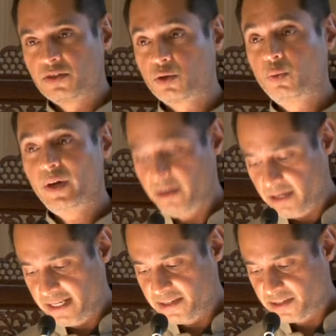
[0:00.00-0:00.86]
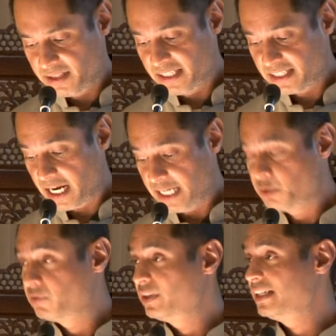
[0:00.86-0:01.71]
So where is this
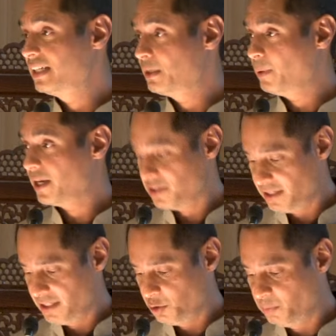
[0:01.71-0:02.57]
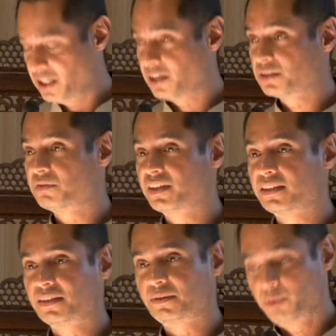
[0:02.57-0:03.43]
kind of reading capacity to be
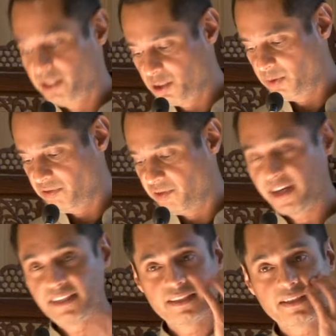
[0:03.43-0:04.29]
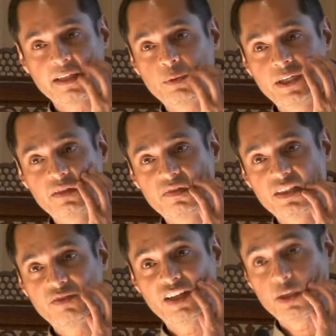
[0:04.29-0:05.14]
cultivated? Where do we find it, and where do
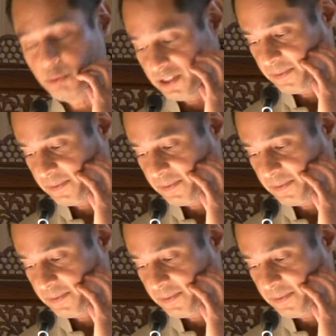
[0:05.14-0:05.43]
we develop